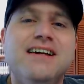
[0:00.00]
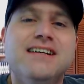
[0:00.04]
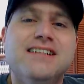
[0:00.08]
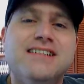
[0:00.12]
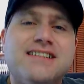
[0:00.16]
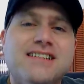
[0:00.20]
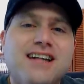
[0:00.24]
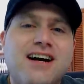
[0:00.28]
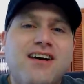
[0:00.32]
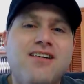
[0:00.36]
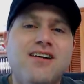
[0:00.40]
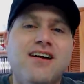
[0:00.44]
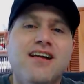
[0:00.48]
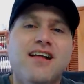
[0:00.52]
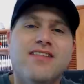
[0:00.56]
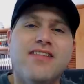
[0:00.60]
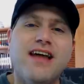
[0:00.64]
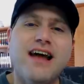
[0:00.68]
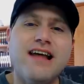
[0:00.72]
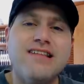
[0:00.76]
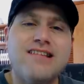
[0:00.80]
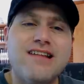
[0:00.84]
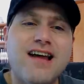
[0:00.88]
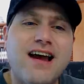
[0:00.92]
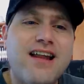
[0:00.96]
So
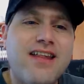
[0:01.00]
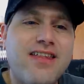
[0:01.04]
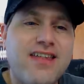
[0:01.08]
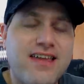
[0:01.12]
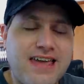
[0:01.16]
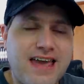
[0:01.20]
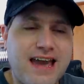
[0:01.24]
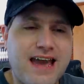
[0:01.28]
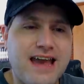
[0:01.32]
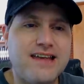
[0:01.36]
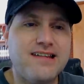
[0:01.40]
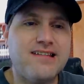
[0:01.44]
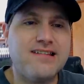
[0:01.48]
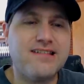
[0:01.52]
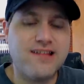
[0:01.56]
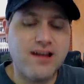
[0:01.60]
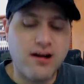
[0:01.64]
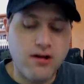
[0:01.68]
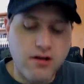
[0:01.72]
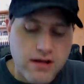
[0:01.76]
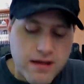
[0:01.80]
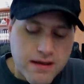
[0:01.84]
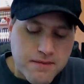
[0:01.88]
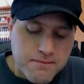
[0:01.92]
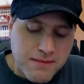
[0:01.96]
that's kind of the case.
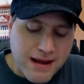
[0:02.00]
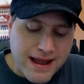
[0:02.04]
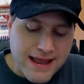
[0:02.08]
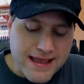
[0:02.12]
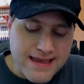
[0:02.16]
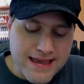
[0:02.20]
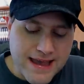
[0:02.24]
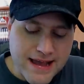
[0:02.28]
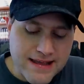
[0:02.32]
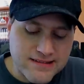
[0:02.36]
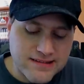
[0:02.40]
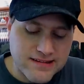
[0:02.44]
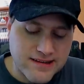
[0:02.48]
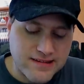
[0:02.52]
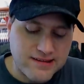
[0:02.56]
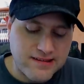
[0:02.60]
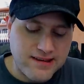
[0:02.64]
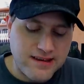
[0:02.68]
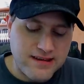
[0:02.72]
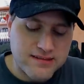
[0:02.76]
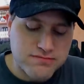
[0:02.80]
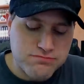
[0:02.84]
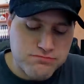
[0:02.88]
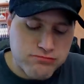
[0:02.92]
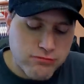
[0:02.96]
So my guess is
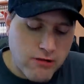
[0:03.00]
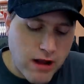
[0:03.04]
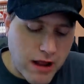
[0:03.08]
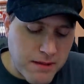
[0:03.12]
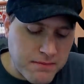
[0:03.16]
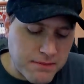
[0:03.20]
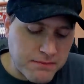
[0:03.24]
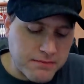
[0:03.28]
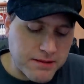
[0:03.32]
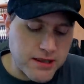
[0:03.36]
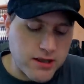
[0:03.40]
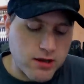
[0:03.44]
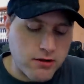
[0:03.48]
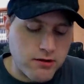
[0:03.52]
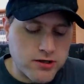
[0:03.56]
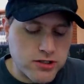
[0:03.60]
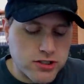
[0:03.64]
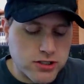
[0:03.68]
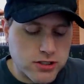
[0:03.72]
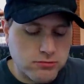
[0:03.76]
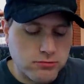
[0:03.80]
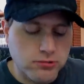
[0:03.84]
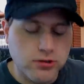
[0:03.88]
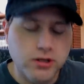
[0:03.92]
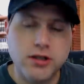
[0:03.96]
he's probably going
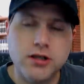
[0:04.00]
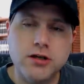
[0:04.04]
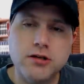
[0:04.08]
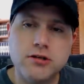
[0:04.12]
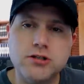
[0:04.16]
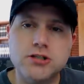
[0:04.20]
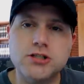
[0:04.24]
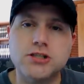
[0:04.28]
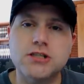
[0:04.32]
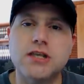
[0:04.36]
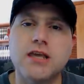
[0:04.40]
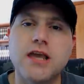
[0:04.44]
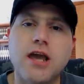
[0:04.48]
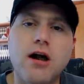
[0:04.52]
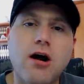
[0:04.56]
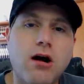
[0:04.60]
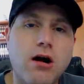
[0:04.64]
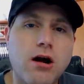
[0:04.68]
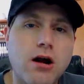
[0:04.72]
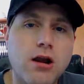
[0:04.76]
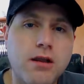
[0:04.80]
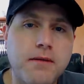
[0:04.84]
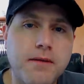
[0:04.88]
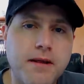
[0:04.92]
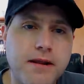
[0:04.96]
to lose the
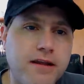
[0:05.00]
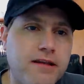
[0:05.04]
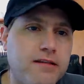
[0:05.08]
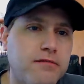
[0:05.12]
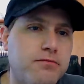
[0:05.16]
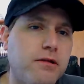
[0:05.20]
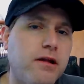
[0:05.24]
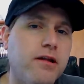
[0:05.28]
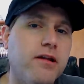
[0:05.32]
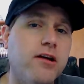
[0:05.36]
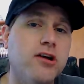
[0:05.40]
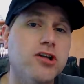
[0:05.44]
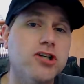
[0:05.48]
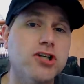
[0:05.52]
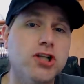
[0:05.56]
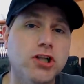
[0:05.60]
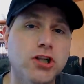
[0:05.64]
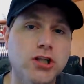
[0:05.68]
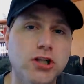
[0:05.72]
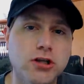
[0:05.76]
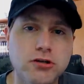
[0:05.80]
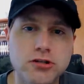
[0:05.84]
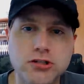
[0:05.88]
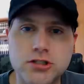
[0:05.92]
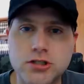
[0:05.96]
argument. He's probably going to
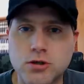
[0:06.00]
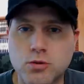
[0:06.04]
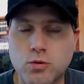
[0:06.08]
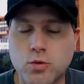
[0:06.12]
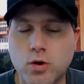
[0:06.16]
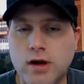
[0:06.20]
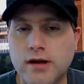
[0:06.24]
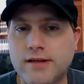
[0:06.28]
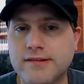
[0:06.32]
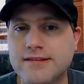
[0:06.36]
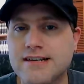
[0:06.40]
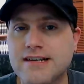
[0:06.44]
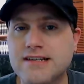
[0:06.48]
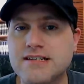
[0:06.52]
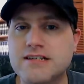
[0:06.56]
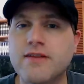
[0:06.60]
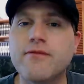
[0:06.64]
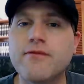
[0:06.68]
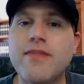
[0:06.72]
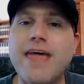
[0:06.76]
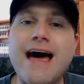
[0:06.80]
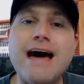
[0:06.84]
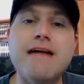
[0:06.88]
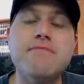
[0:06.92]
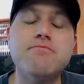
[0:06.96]
lose the royalties
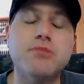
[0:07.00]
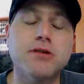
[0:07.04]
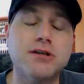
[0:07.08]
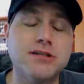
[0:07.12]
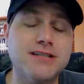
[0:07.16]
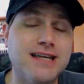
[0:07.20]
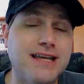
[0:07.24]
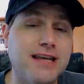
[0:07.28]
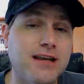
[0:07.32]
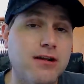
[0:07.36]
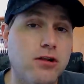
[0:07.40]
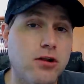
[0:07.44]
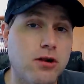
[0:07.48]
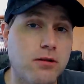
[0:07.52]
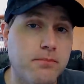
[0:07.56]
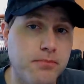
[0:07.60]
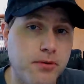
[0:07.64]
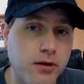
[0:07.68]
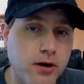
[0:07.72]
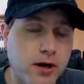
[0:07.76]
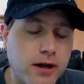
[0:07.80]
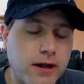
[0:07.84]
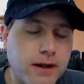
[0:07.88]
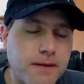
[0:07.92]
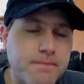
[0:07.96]
of that particular
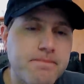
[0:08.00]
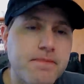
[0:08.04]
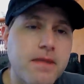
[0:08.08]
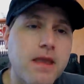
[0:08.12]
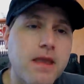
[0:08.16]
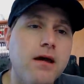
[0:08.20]
book.